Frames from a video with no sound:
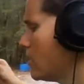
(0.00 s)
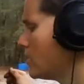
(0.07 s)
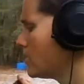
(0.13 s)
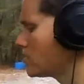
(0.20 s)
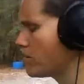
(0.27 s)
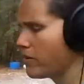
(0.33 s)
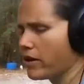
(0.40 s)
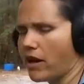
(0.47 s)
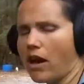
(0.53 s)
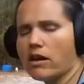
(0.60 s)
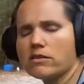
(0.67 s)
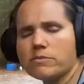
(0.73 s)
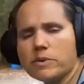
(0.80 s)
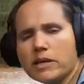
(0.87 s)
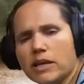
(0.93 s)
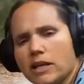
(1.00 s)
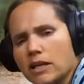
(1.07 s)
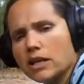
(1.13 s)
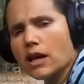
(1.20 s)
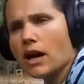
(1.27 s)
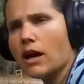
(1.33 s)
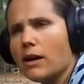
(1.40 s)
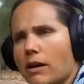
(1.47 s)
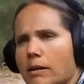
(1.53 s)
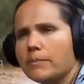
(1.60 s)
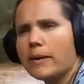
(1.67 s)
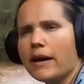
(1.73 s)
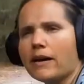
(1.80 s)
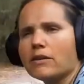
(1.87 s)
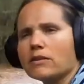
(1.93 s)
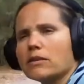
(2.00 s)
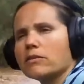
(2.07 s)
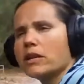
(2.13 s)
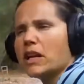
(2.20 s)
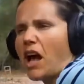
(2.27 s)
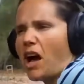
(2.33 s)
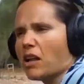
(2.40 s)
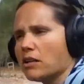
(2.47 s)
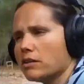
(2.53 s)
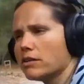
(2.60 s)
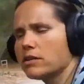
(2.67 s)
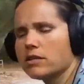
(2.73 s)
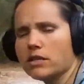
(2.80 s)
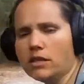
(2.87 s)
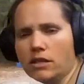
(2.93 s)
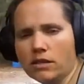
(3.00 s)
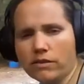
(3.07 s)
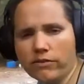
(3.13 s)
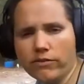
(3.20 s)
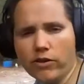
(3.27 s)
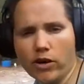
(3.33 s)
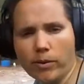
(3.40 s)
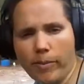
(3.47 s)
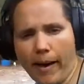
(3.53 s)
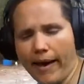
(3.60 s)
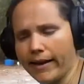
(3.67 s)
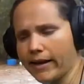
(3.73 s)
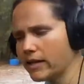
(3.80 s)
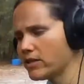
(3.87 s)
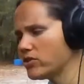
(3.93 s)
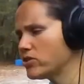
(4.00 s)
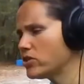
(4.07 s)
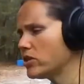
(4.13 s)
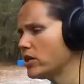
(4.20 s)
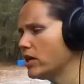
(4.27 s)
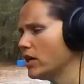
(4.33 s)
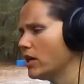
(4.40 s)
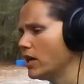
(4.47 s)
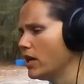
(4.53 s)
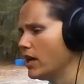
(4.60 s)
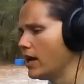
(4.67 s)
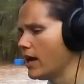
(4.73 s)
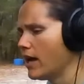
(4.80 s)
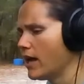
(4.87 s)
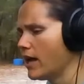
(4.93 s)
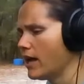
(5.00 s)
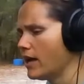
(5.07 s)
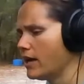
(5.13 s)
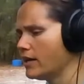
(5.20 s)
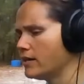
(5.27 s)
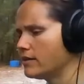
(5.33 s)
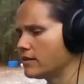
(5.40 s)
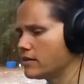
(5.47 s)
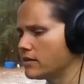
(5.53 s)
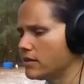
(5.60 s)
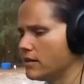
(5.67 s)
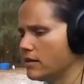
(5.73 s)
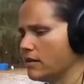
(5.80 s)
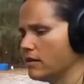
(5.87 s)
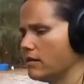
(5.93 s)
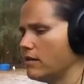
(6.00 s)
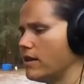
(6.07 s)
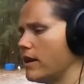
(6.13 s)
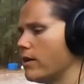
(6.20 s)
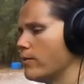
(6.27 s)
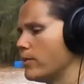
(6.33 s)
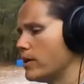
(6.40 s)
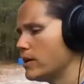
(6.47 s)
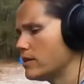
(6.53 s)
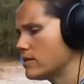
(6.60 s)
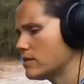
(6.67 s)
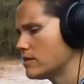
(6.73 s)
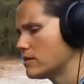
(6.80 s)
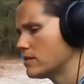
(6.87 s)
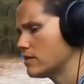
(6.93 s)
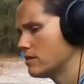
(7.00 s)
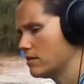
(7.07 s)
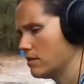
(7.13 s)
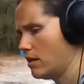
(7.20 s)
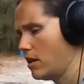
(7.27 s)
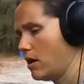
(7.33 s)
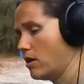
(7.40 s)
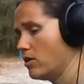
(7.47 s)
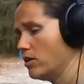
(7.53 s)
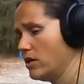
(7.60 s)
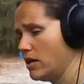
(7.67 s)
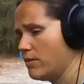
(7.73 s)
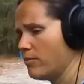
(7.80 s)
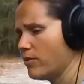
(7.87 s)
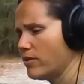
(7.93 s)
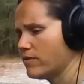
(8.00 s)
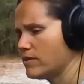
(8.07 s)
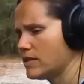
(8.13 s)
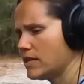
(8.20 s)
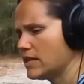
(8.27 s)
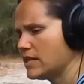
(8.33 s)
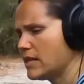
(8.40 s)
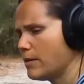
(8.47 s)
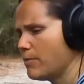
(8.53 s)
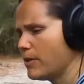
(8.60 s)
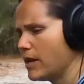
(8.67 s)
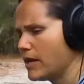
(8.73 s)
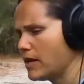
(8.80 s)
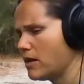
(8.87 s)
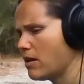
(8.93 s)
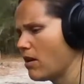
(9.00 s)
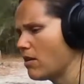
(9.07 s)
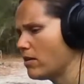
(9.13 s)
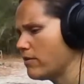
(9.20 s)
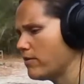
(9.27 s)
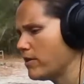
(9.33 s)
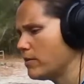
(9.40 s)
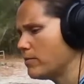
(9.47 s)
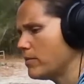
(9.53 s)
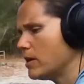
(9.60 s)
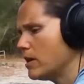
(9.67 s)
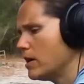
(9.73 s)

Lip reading: So it cost me about $3 for a package. And there was a good number of seeds. I planted all of them.